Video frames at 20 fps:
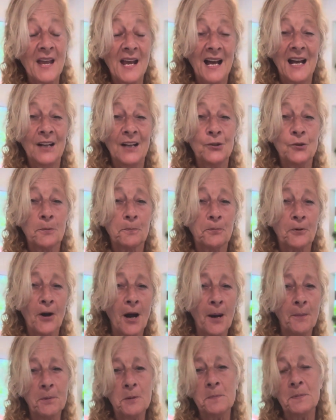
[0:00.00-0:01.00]
and you'll
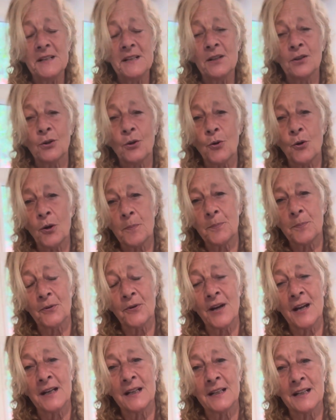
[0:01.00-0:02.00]
probably
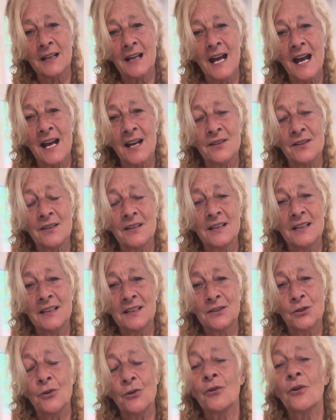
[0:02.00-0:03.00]
incorporate it
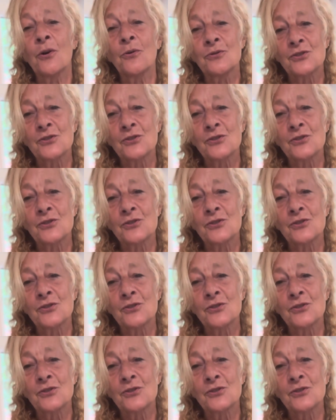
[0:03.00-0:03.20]
in your own